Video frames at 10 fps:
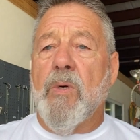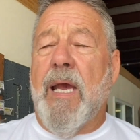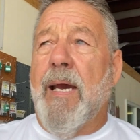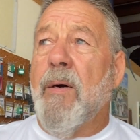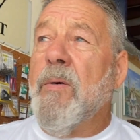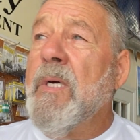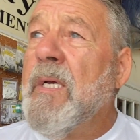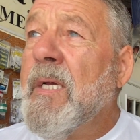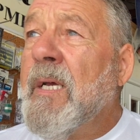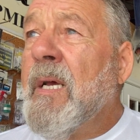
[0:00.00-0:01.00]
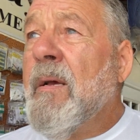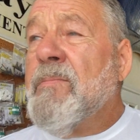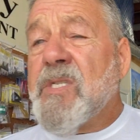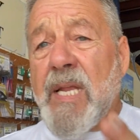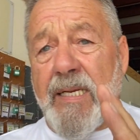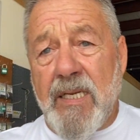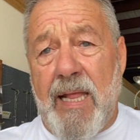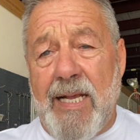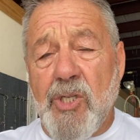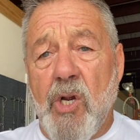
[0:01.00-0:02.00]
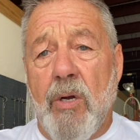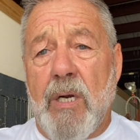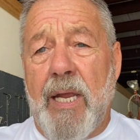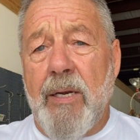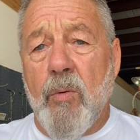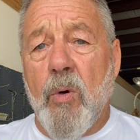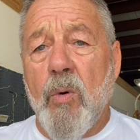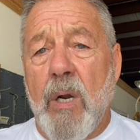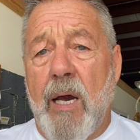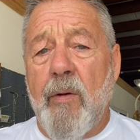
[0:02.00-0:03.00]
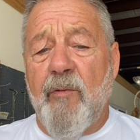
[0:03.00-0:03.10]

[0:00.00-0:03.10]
Now, stick to that shock leader rule though.